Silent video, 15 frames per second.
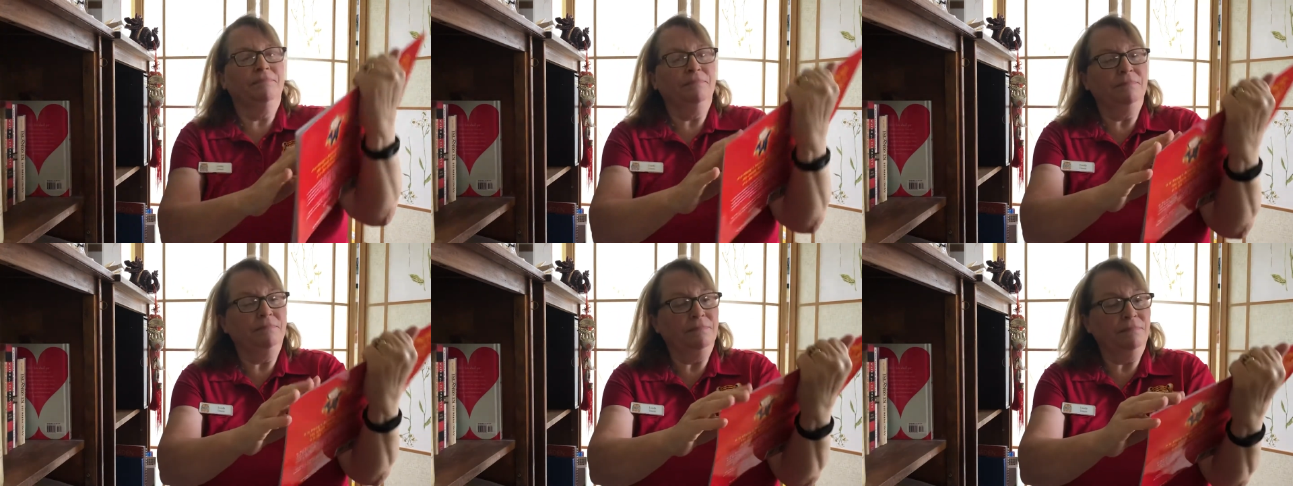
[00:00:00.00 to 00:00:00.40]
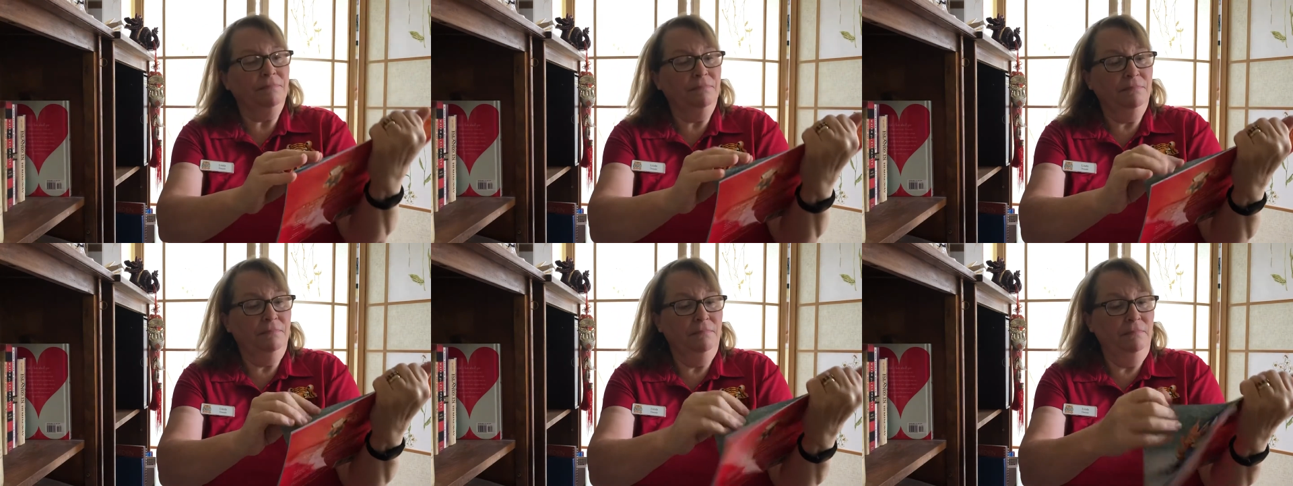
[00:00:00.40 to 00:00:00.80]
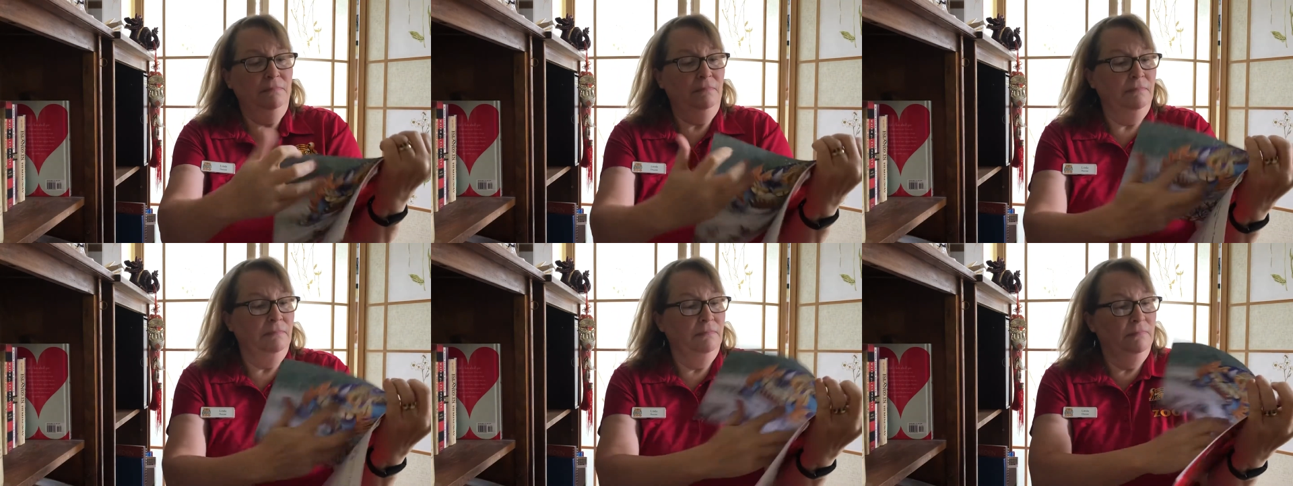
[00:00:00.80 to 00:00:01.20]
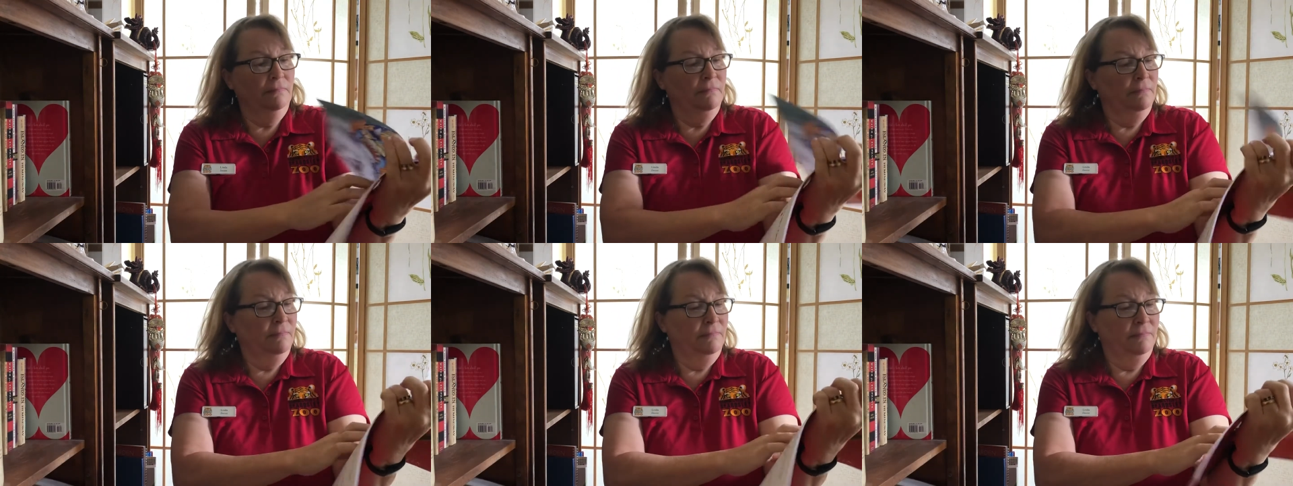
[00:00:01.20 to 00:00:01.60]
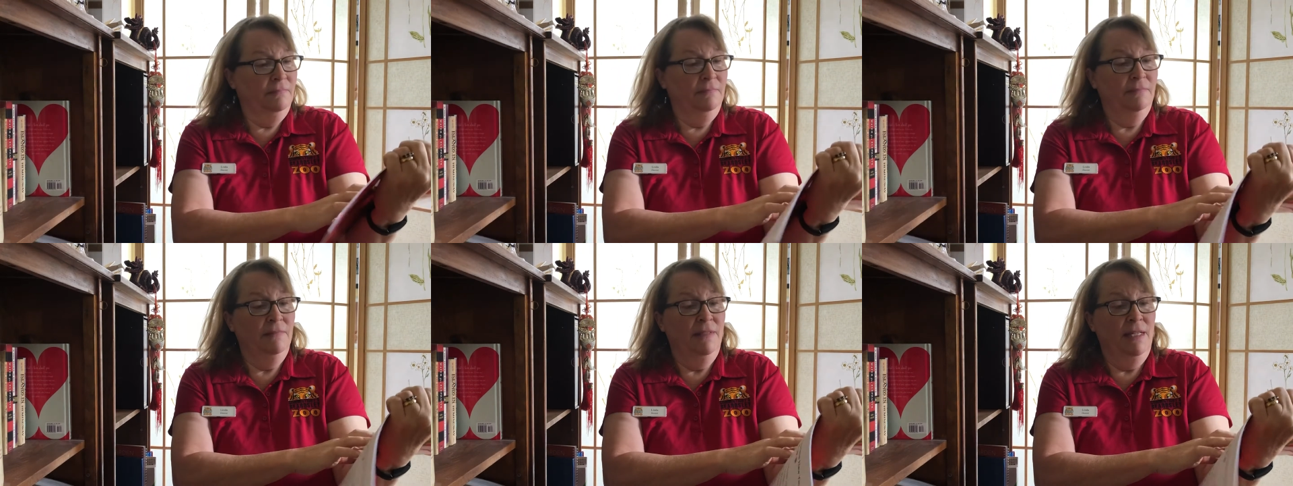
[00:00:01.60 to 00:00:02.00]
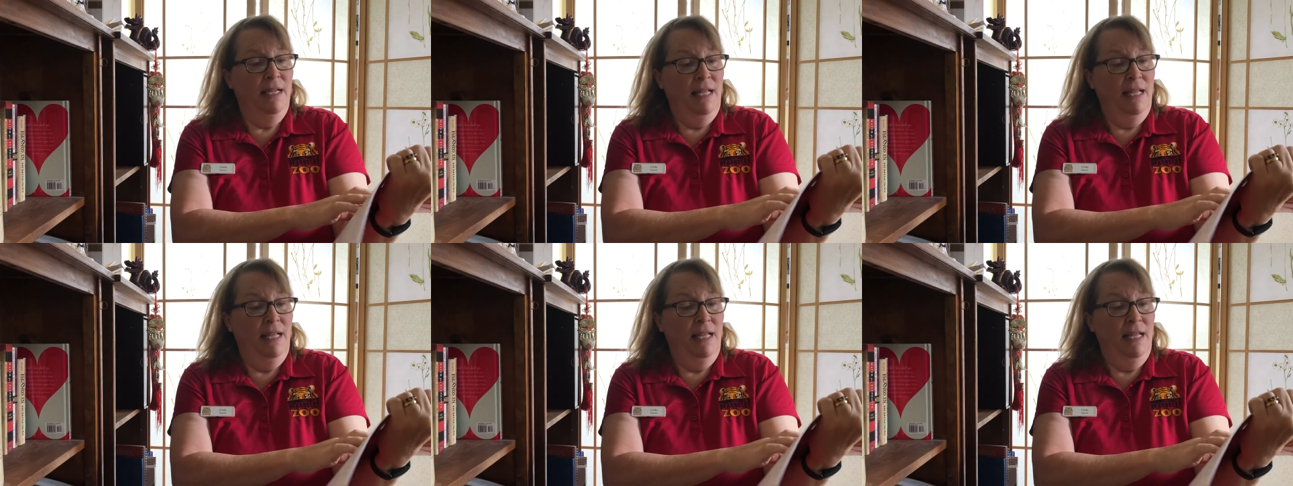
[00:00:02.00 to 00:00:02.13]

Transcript: [no speech]